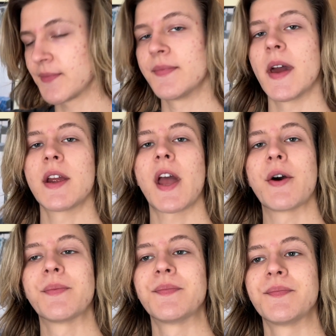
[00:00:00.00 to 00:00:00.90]
There you
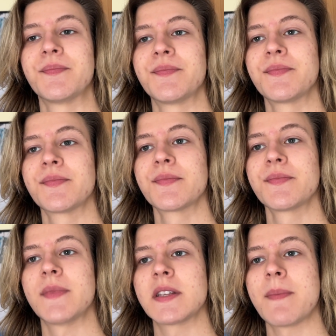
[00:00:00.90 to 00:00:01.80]
go.
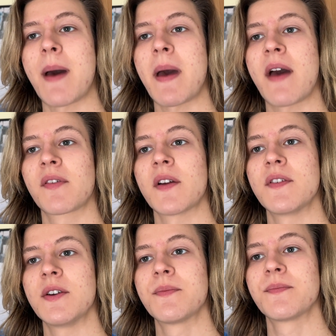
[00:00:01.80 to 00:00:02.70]
This map Africa for
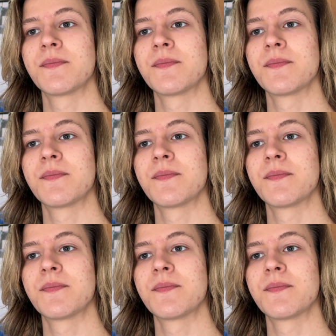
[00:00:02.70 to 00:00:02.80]
you.